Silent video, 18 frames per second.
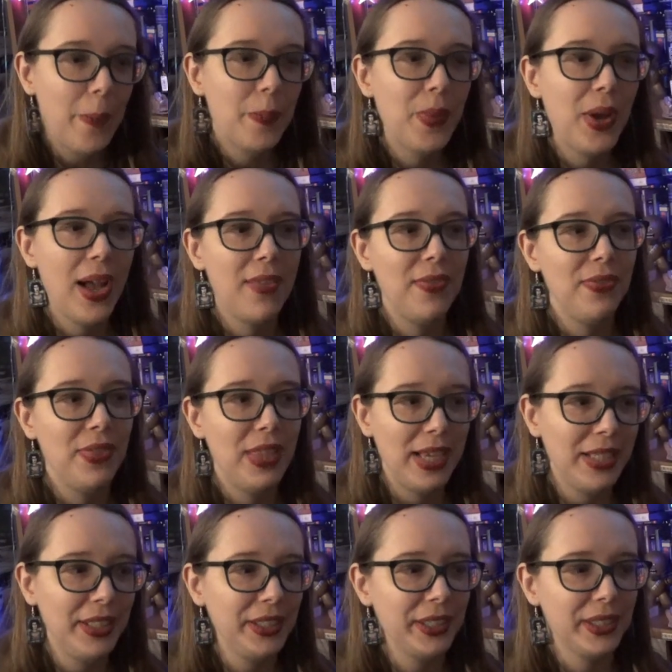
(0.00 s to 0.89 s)
But
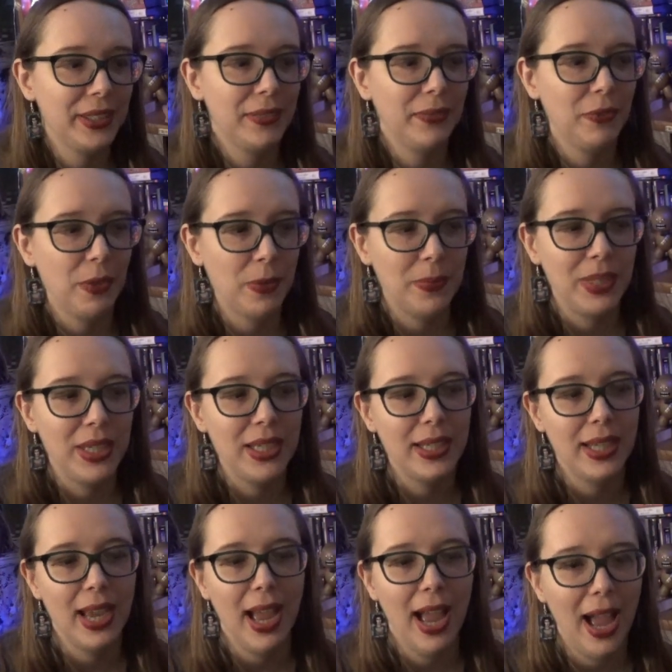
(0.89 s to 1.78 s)
this, for
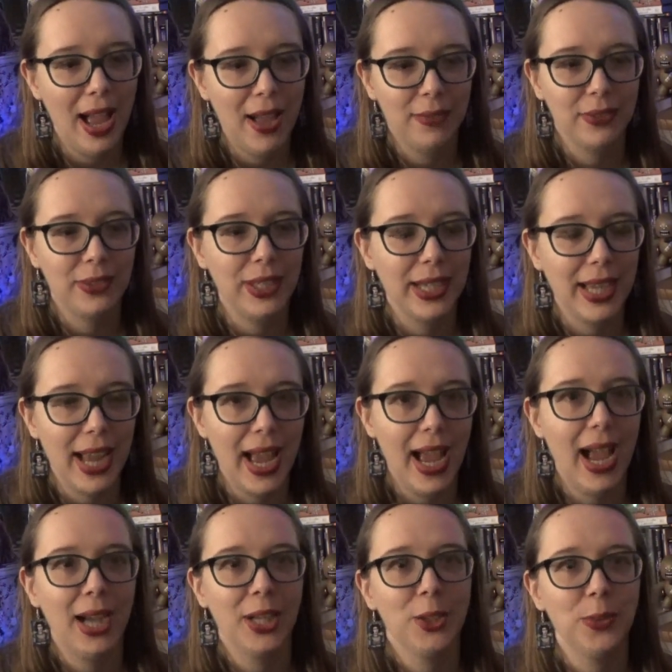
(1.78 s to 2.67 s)
me to have like
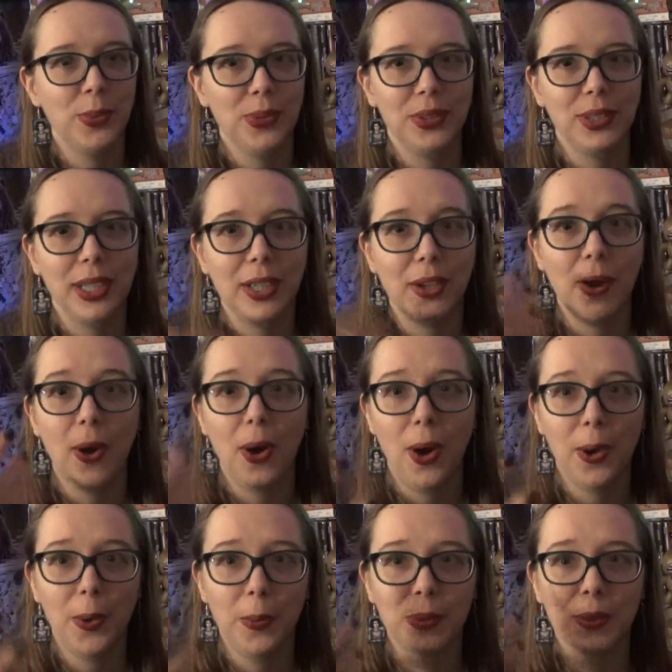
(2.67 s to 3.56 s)
actual like
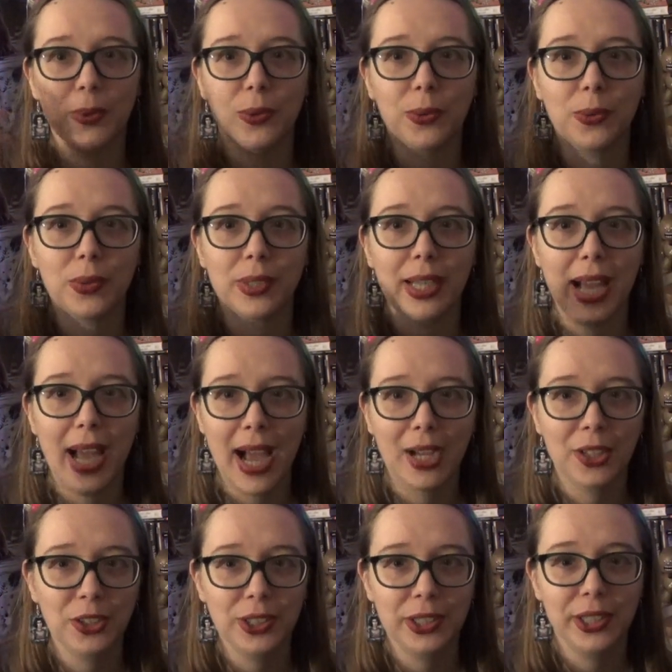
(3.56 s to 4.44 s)
audible
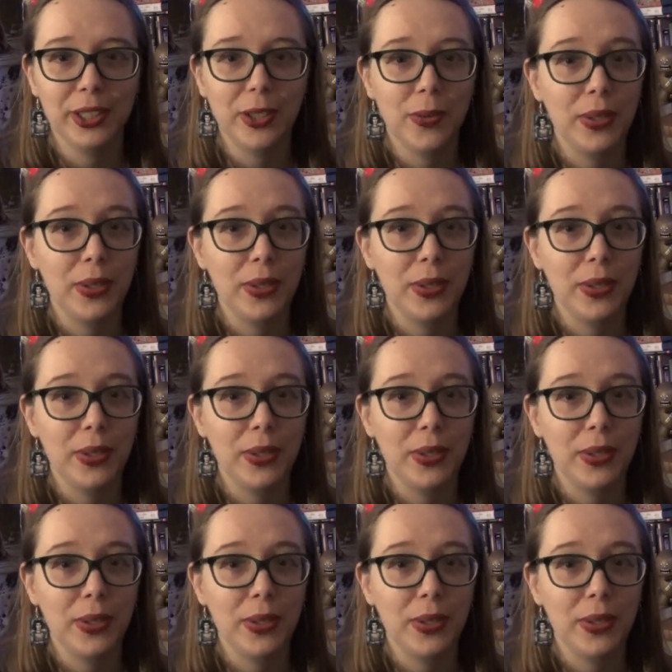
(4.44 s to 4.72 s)
reactions and